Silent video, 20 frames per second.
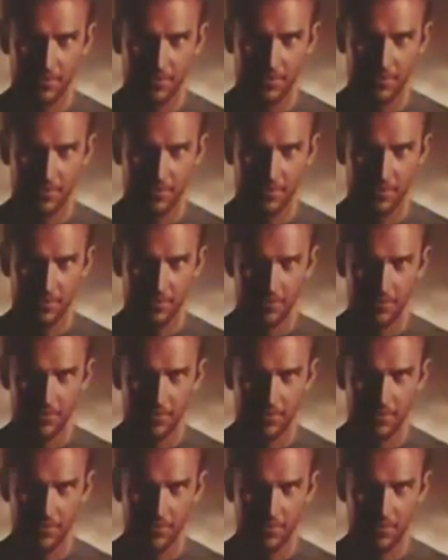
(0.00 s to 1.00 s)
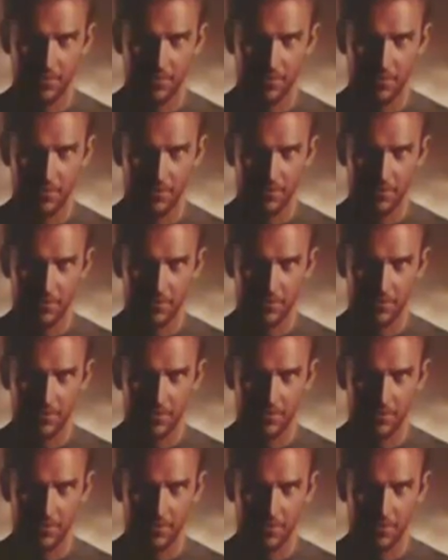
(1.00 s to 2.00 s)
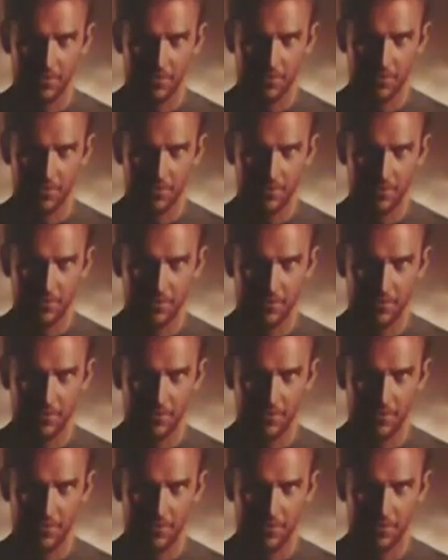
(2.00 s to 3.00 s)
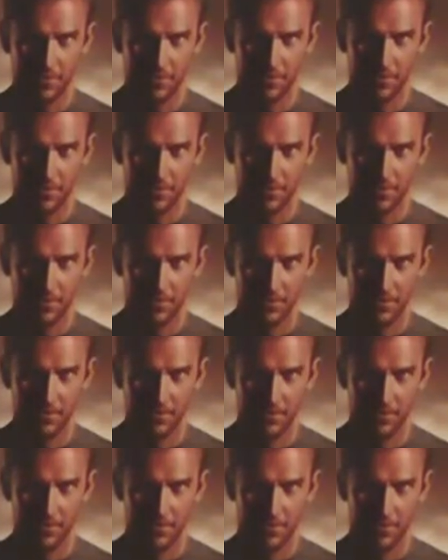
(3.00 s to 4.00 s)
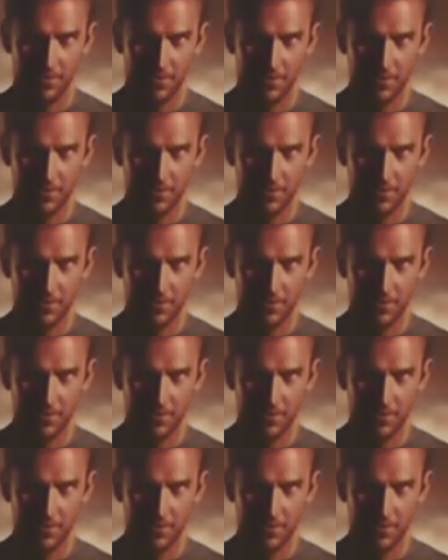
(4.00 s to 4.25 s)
(silent)